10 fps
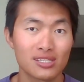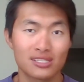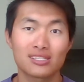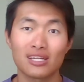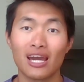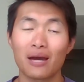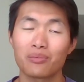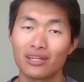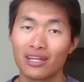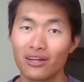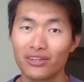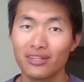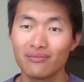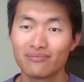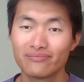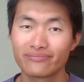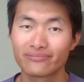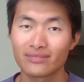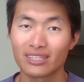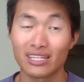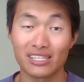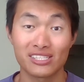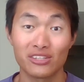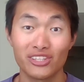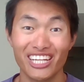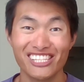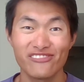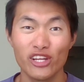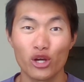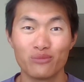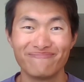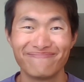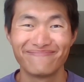stay happy and healthy. I'll see you in the next video.